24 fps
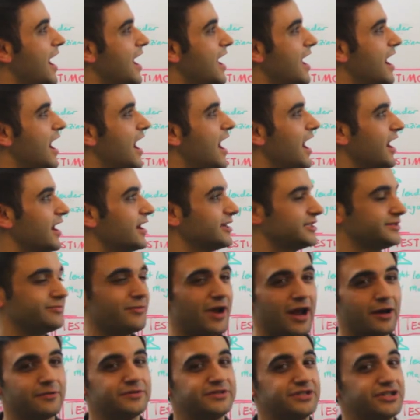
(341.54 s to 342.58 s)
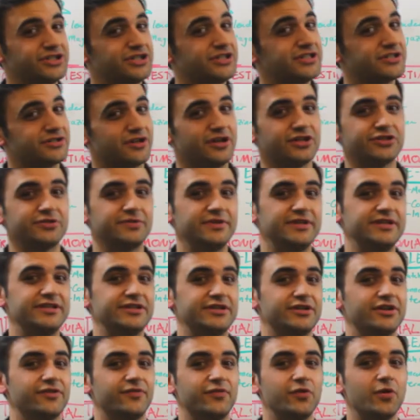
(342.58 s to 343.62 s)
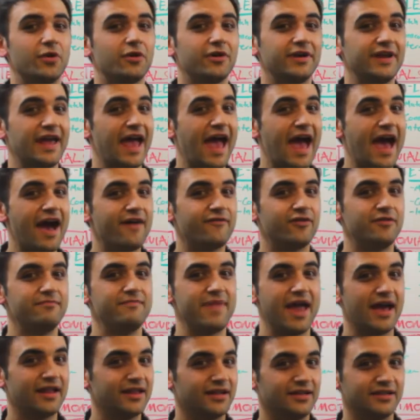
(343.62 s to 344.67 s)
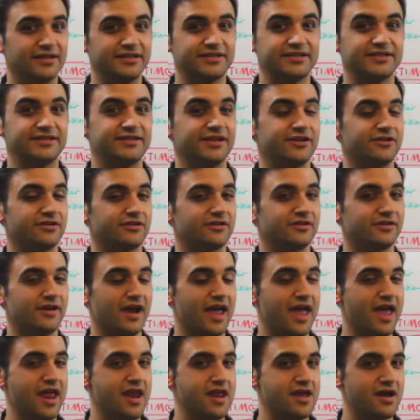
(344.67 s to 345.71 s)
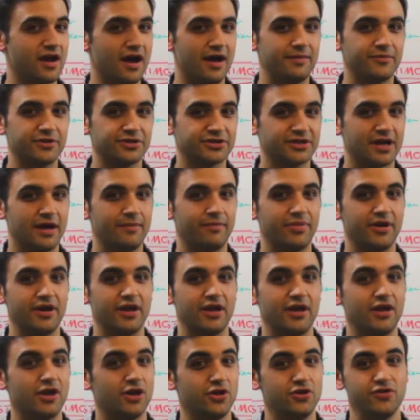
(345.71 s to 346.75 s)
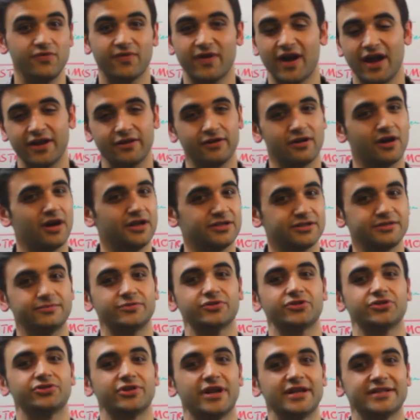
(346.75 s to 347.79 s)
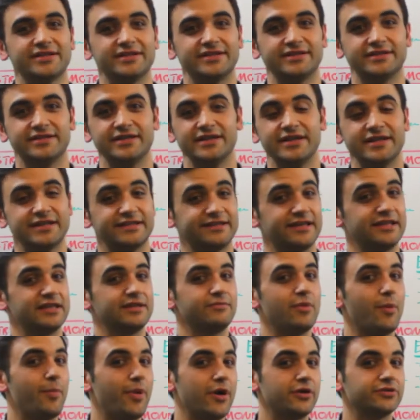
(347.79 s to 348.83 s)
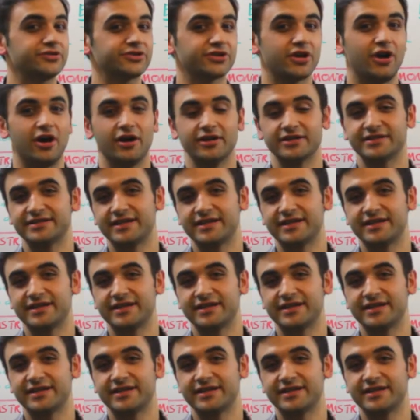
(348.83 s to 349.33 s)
Customer acquisition is also easier. If you already have a mailing list, say you're an e-commerce company, you've got your customers' addresses. Send them a postcard.